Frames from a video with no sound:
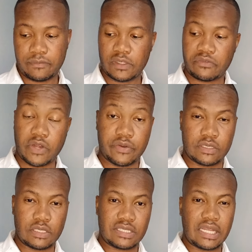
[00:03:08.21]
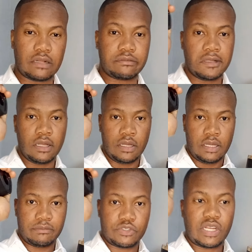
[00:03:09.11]
The fragrance itself,
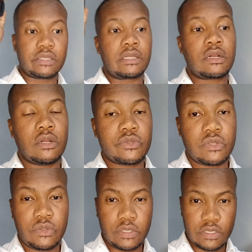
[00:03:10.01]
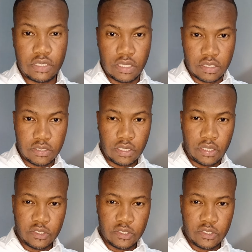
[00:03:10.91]
I'm trying to get closer, you can see this,